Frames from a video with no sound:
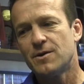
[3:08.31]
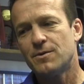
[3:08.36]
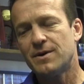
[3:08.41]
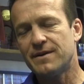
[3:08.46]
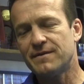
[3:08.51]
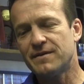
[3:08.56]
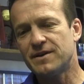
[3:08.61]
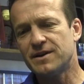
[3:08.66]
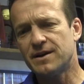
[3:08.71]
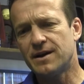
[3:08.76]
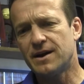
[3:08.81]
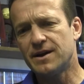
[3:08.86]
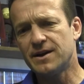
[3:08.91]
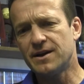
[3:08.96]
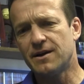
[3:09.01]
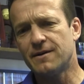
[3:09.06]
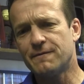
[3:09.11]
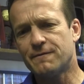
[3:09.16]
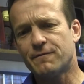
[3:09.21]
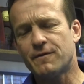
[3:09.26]
we have a, a
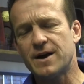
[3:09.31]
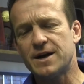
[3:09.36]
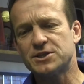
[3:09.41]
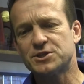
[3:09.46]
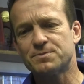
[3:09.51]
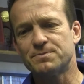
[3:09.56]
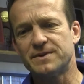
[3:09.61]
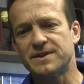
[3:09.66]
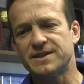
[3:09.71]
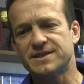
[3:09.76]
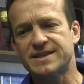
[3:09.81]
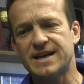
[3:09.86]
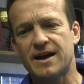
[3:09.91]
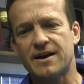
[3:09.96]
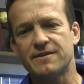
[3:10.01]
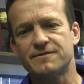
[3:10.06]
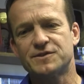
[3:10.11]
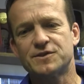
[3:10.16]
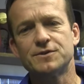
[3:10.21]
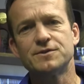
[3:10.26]
young freshman that's
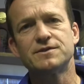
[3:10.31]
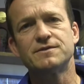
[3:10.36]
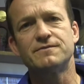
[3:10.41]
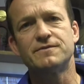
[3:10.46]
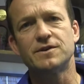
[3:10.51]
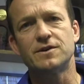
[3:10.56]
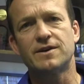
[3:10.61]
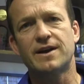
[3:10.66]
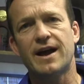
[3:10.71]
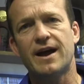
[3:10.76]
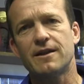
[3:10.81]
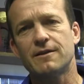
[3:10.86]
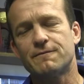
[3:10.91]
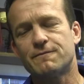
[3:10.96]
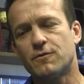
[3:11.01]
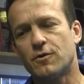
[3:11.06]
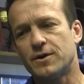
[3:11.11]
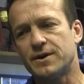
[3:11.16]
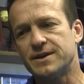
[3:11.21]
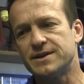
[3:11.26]
out of Susanville,
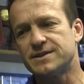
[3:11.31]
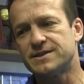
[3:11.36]
California.